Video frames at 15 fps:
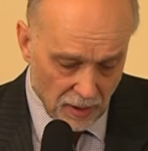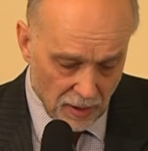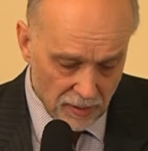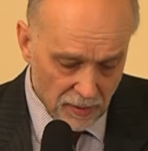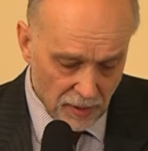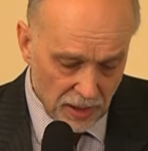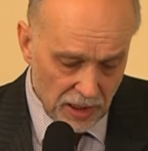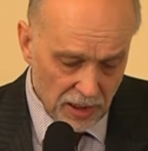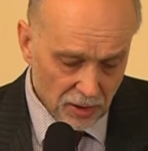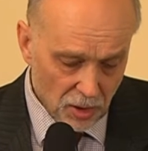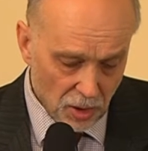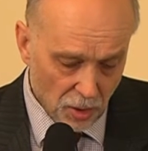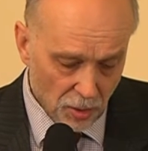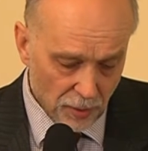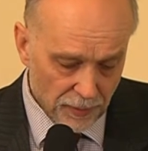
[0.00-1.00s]
The
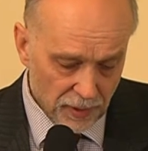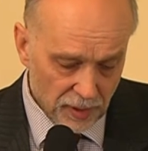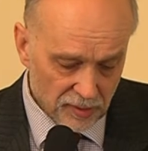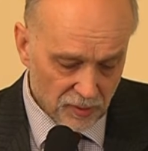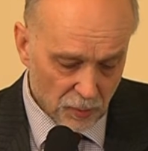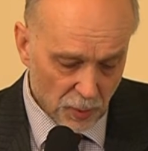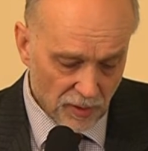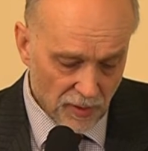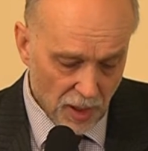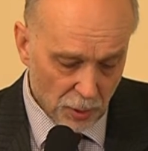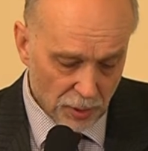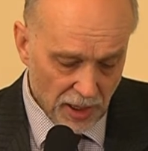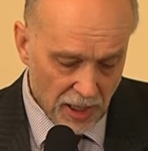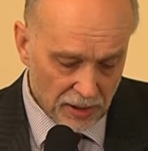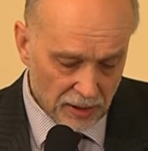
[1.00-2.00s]
ego is
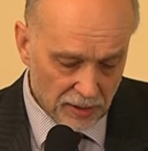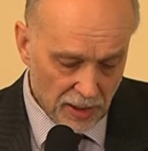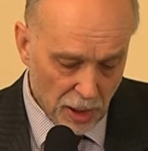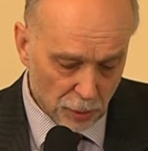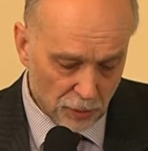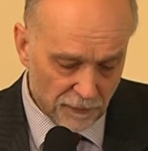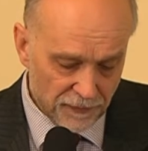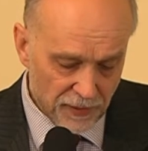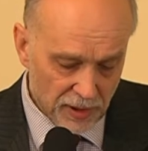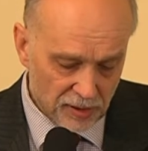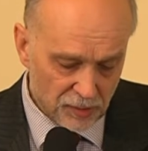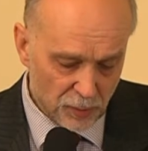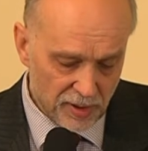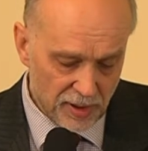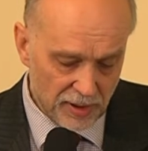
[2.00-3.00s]
without any doubt
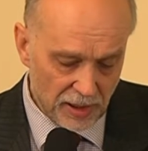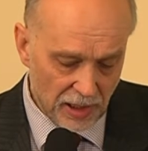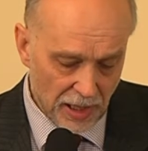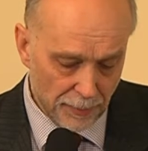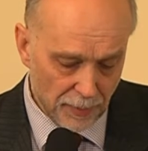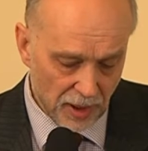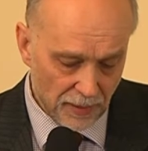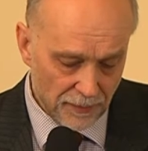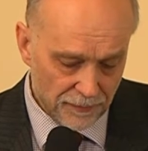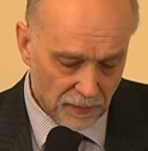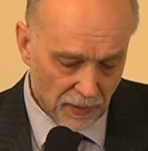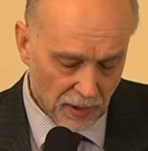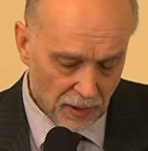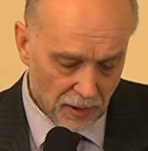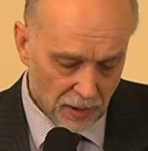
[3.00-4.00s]
faced with a dilemma,
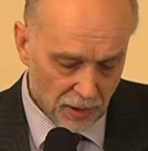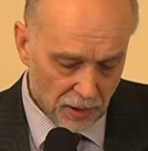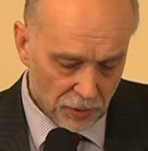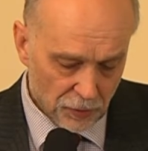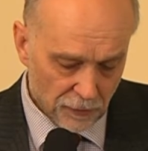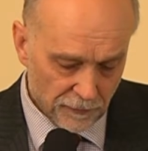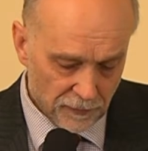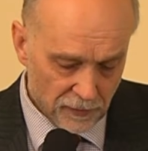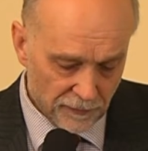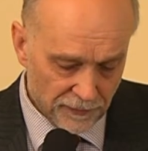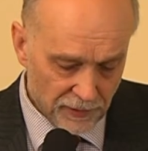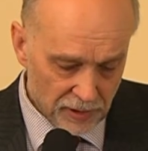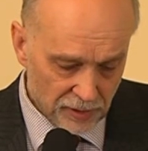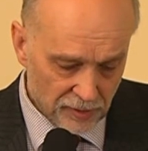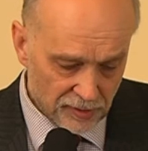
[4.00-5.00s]
to
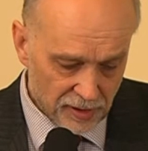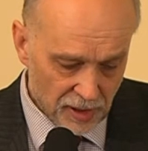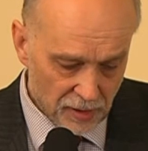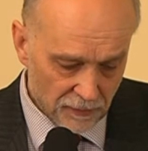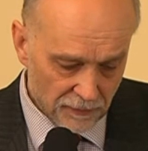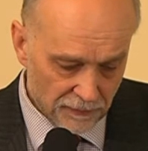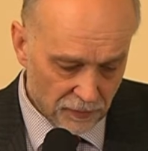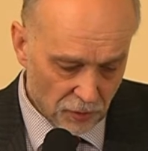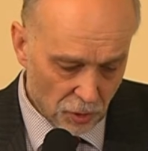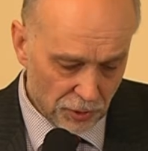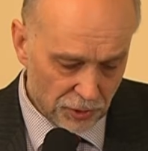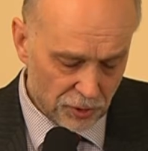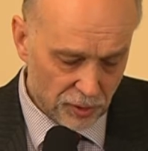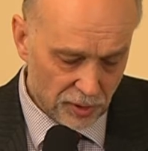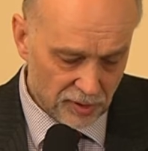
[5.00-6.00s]
fulfill itself or
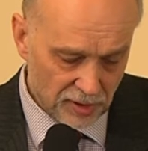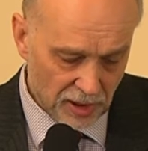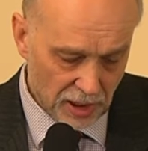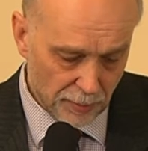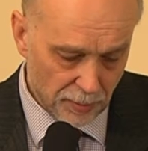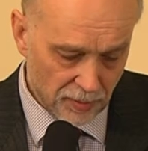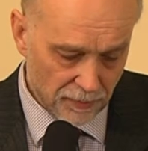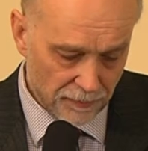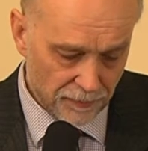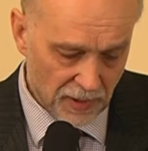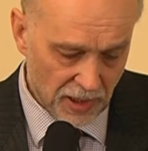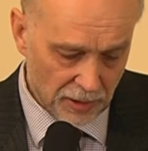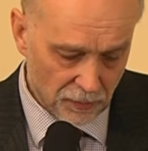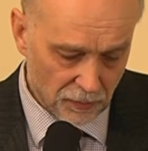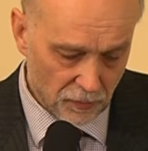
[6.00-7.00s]
to escape,
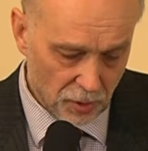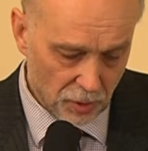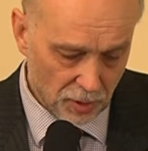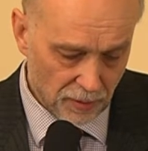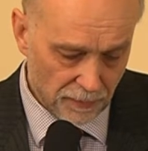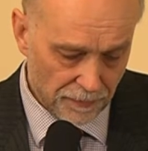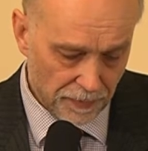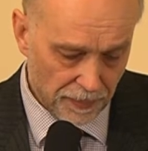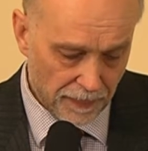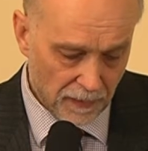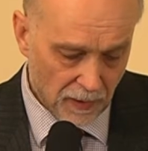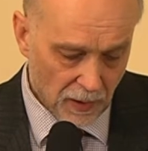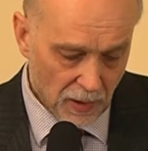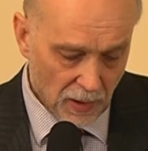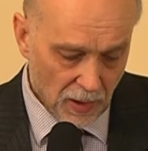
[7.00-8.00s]
end of quote.
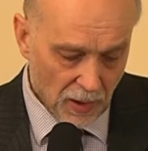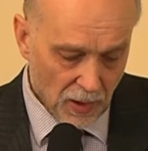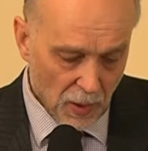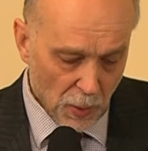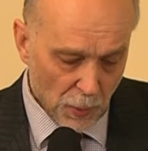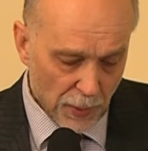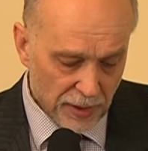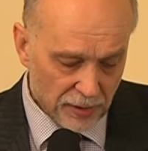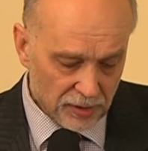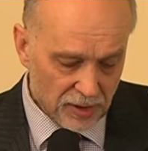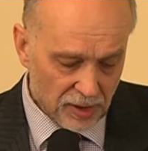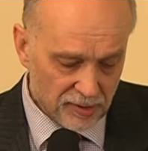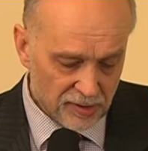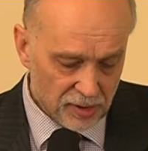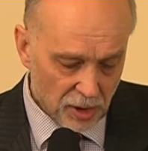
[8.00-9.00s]
Where it
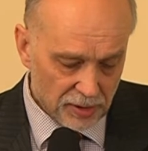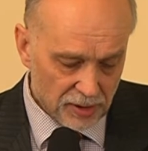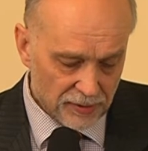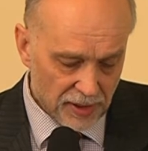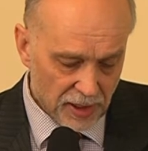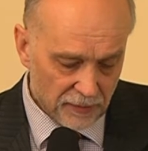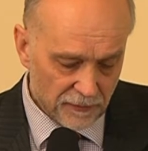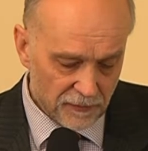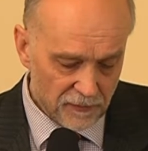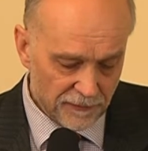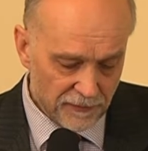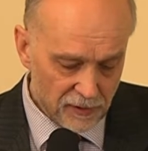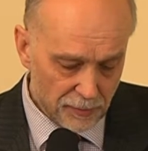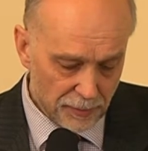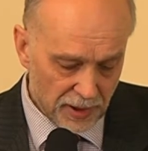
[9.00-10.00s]
does not attain
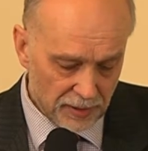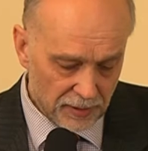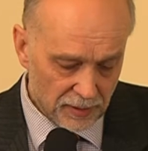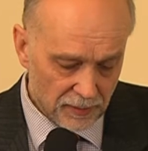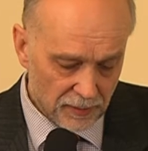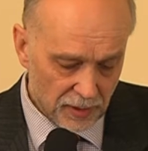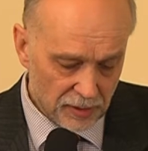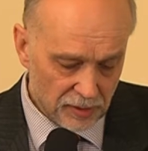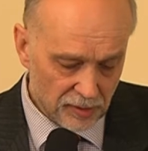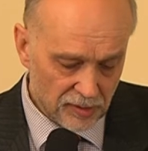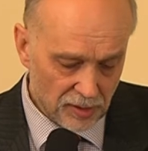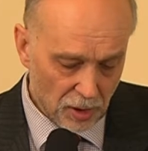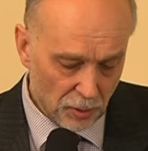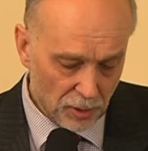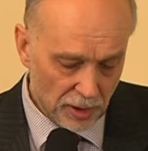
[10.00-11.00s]
fulfillment, it
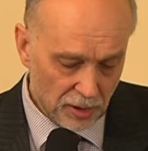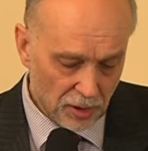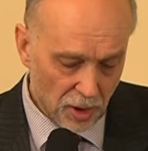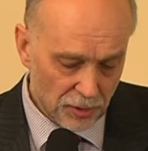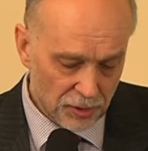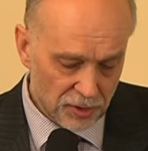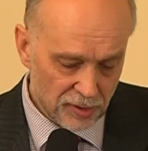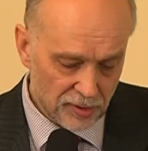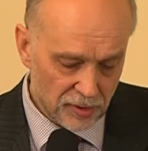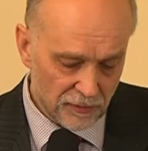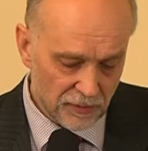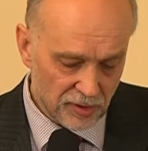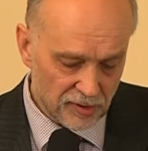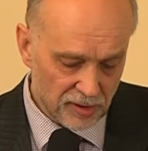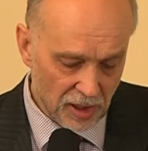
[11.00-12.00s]
is only conscious
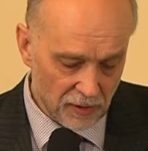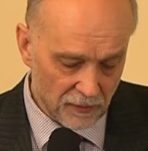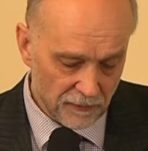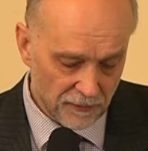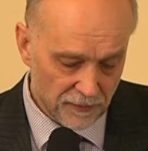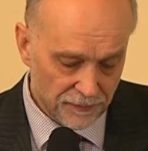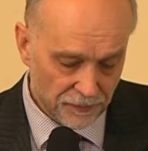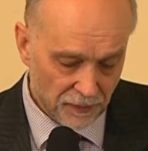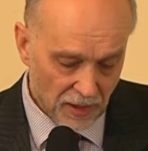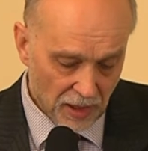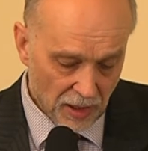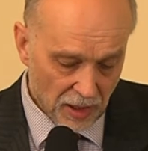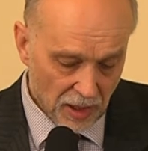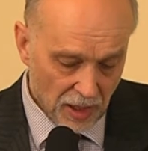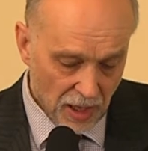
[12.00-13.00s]
of itself
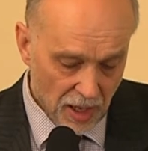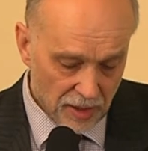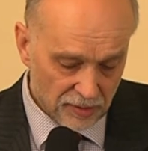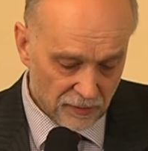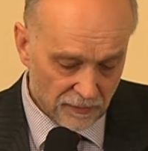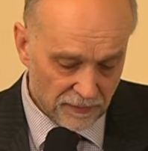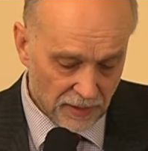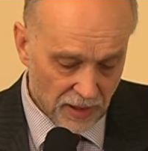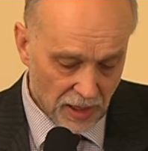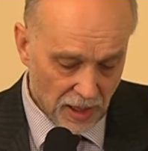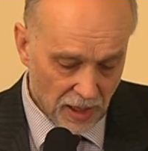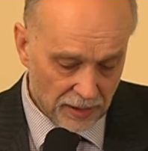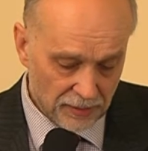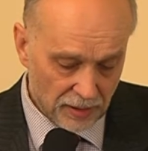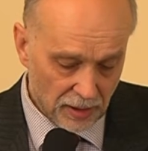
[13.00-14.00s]
as of
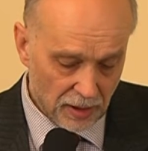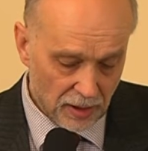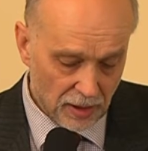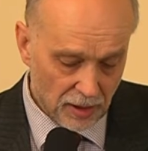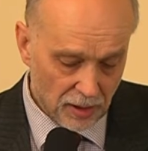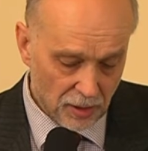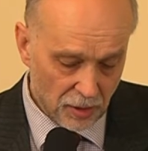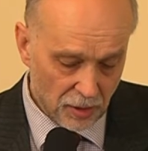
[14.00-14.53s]
an